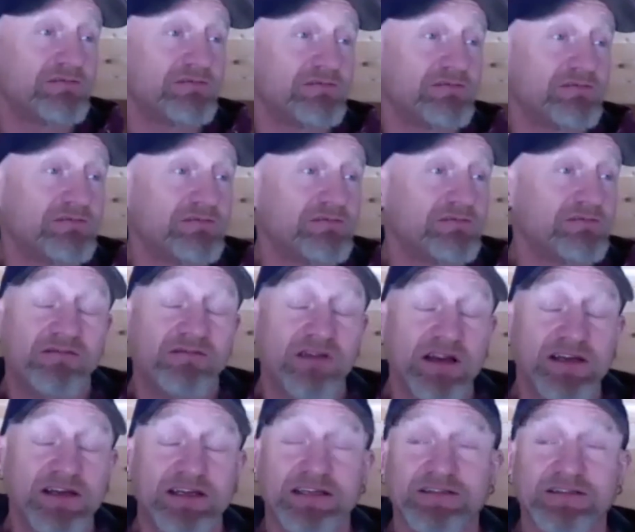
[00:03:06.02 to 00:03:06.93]
lying on the
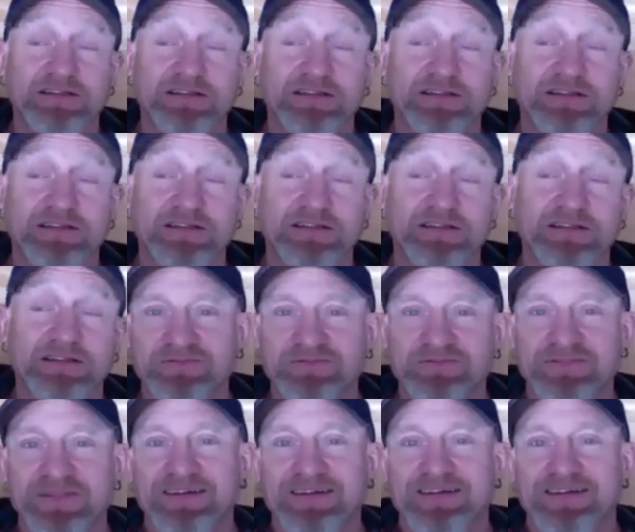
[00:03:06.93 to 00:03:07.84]
bed reading.
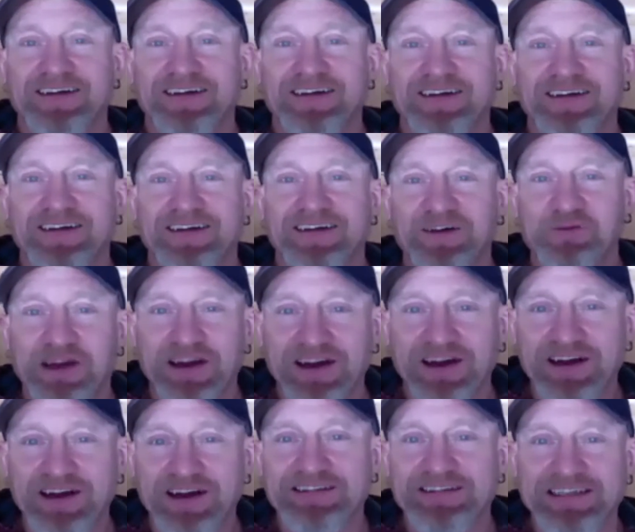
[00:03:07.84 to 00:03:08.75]
And we
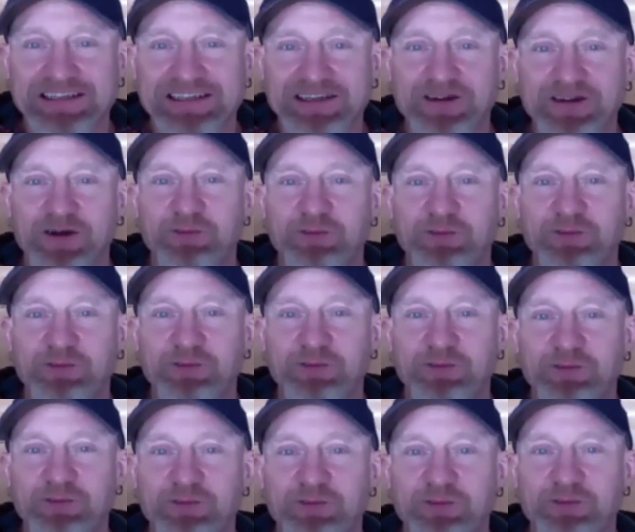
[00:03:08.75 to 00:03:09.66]
heard this couple
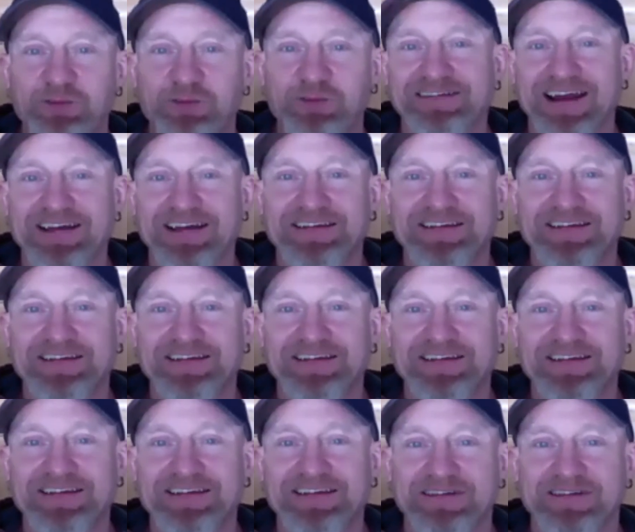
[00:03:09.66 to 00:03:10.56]
shagging next
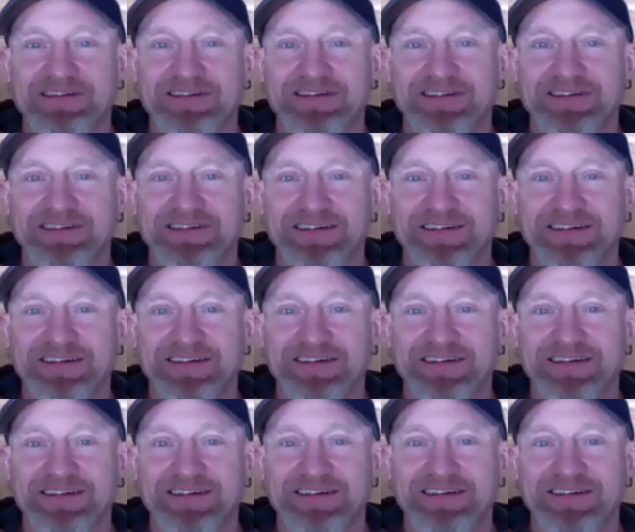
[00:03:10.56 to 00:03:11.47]
to us.
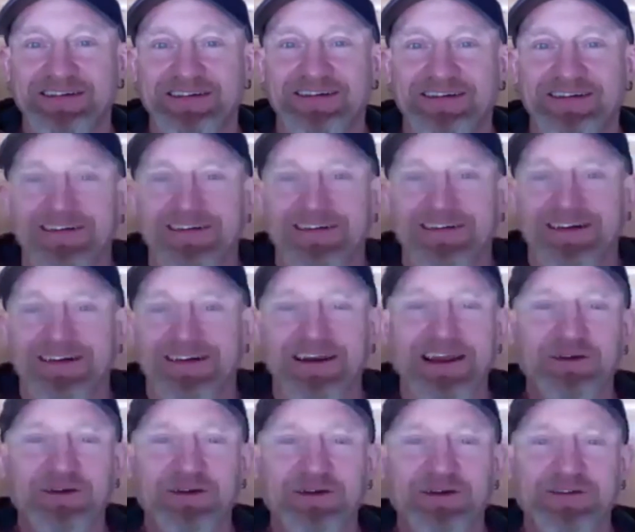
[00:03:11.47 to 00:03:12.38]

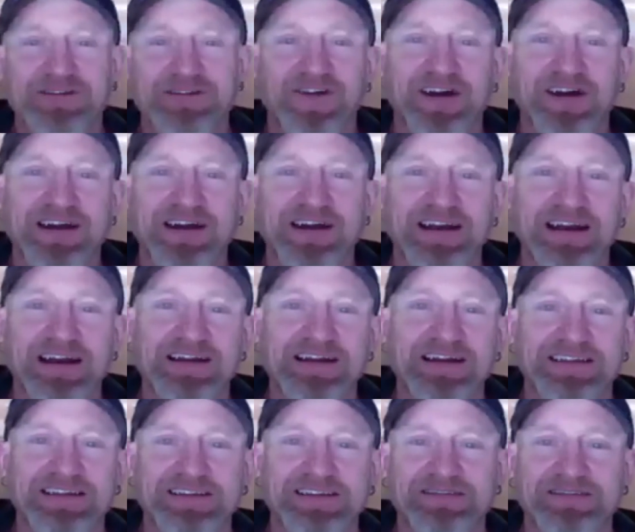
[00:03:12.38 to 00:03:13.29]
And it was fucking loud.
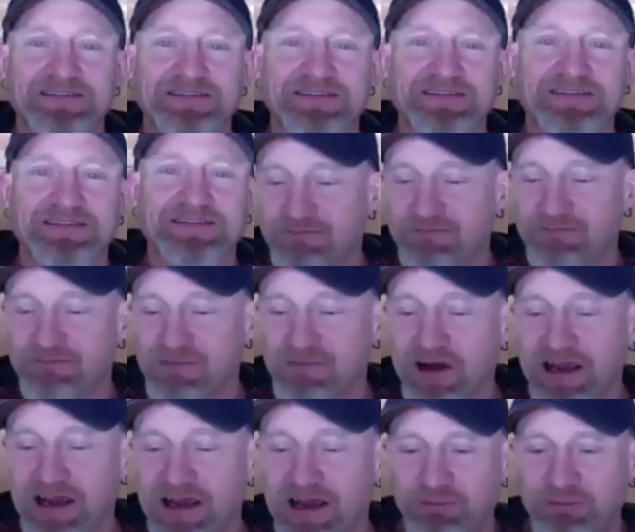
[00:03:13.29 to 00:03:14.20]
because, I mean,
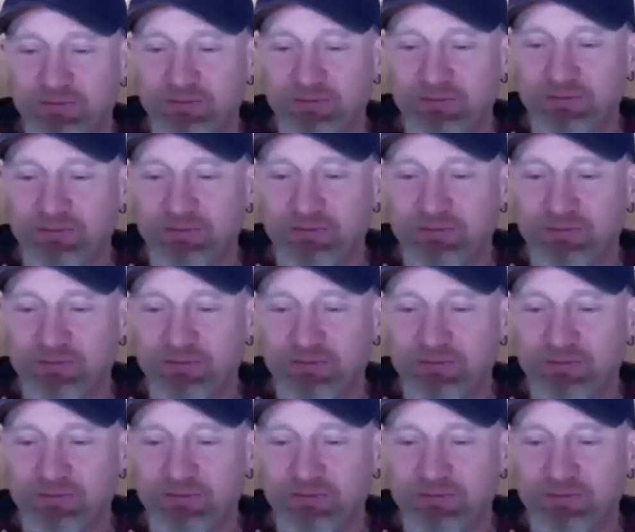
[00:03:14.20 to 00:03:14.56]
my head